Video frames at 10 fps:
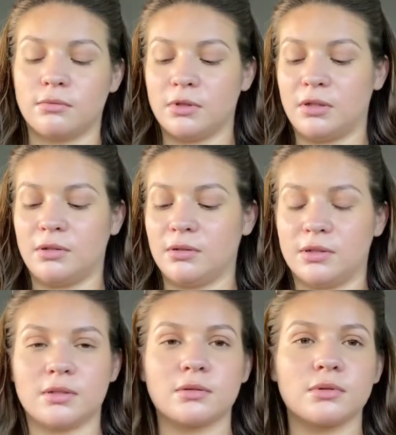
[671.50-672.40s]
ugh,
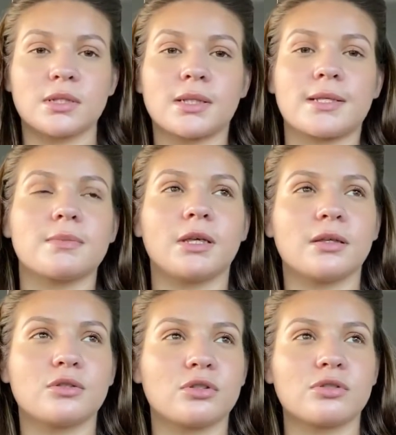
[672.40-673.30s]
disgusts me.
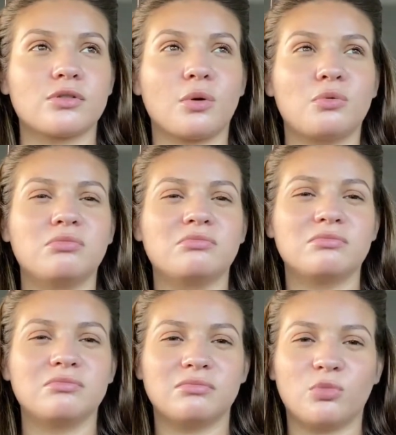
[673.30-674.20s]
It's just so
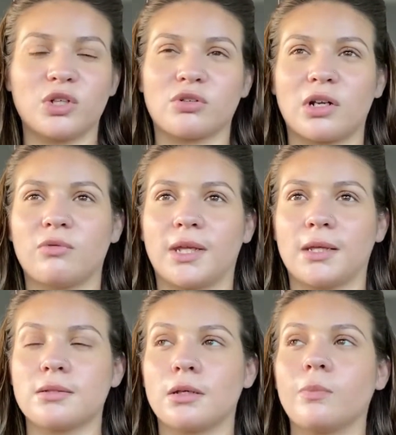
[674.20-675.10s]
weird. I don't like
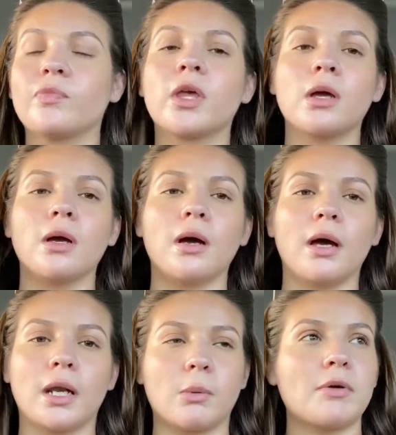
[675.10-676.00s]
it. So,
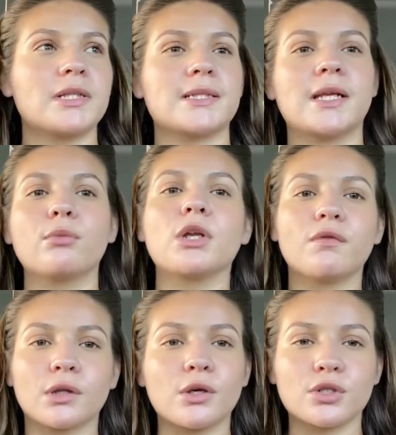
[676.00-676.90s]
and I'm always asking everybody
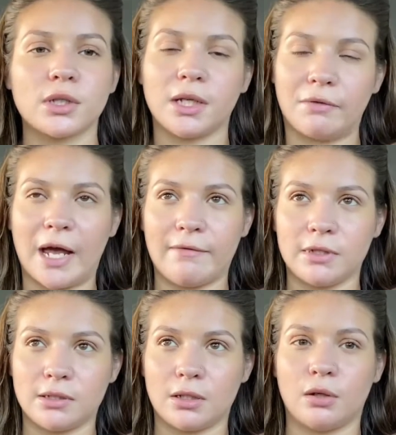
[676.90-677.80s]
for lotion, they never have
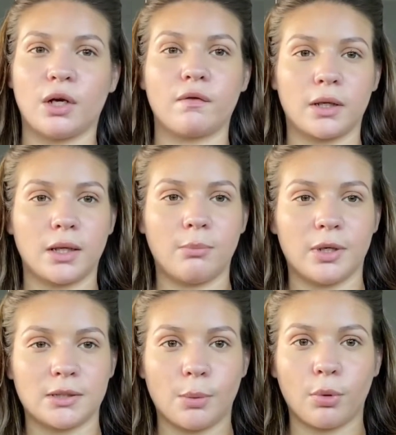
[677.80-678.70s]
it. So I finally
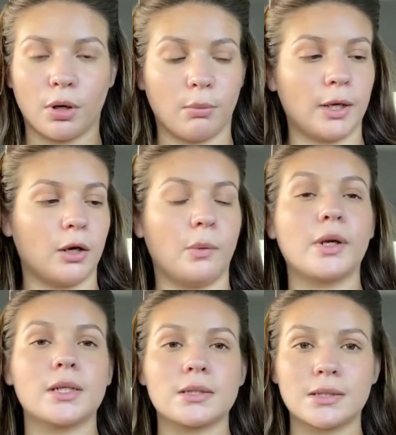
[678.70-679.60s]
picked up my own,
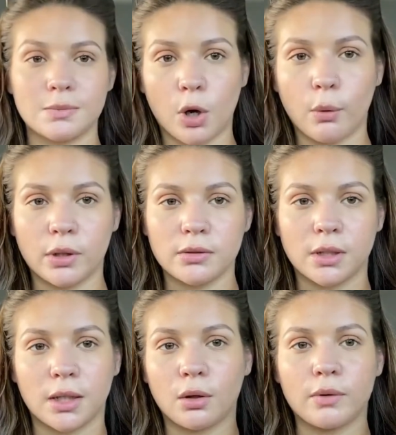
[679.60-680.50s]
and it's a small one, so
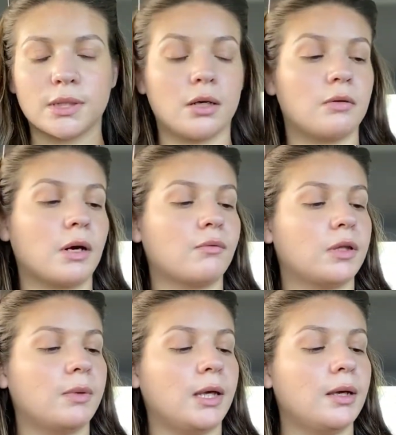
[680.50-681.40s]
I can always carry it around
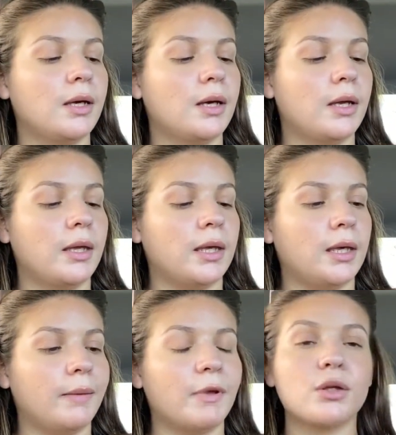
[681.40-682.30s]
with me.
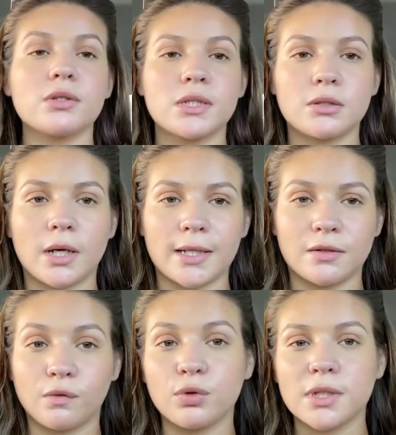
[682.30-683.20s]
And my little sister has
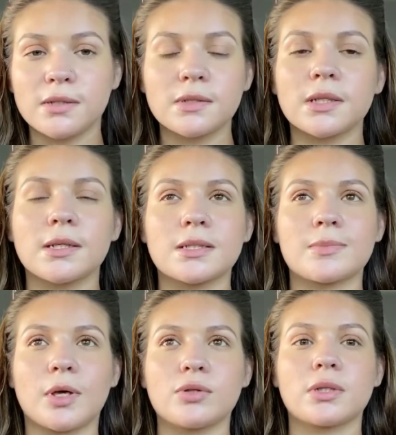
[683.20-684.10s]
the full sizes, and it
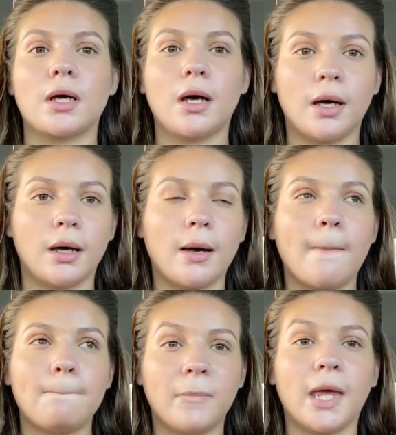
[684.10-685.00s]
smells
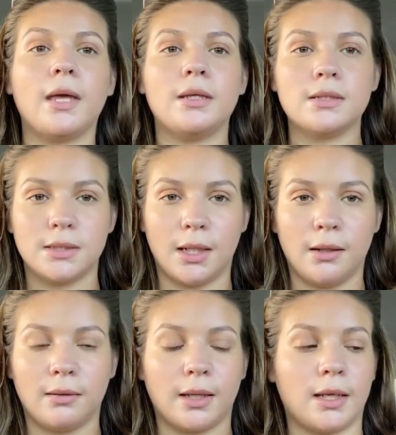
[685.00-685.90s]

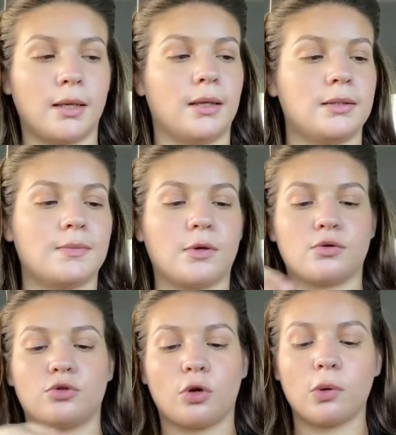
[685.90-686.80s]
amazing. Like, it
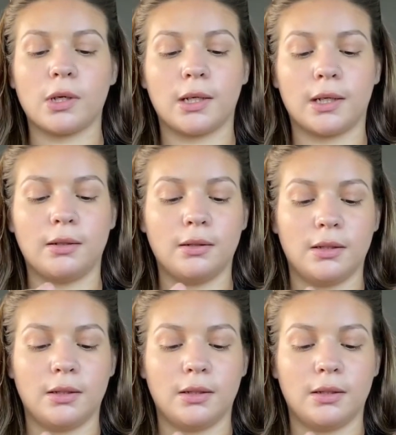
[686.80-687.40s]
smells so good.